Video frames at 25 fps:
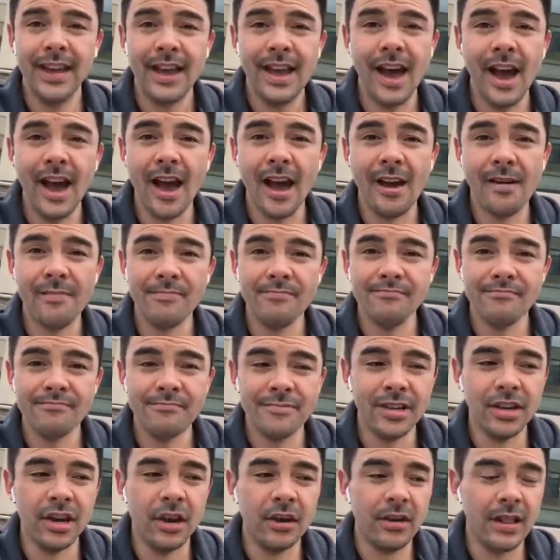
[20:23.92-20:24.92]

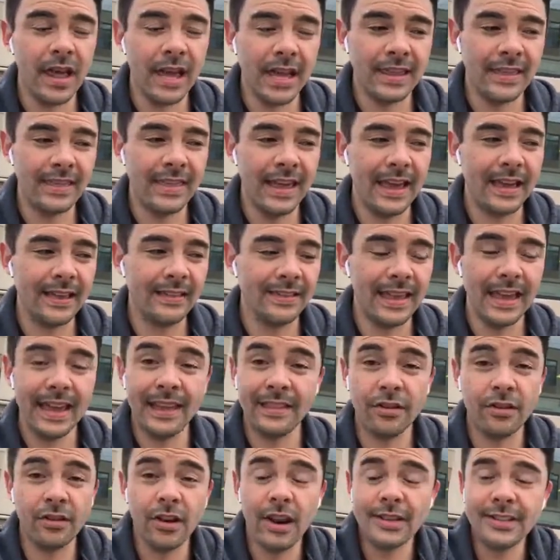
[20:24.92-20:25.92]
You know, like
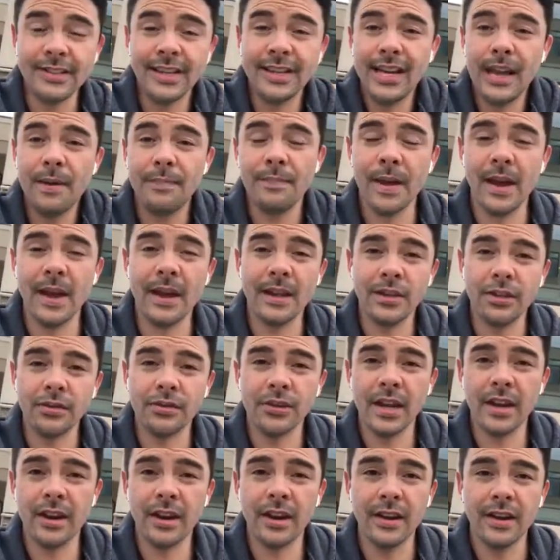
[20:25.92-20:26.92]
they're not signed up yet in
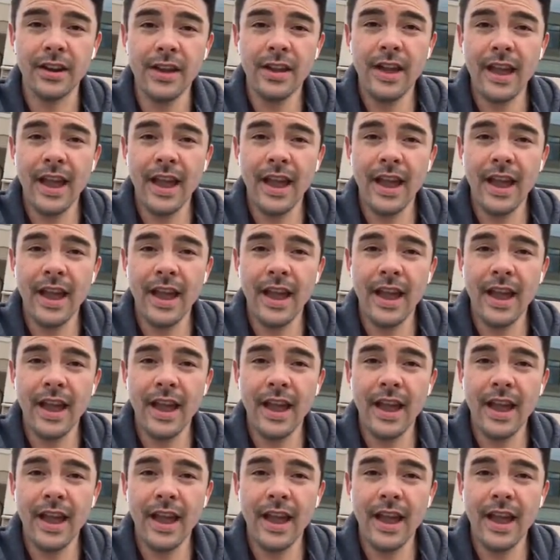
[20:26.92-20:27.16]
Doterra,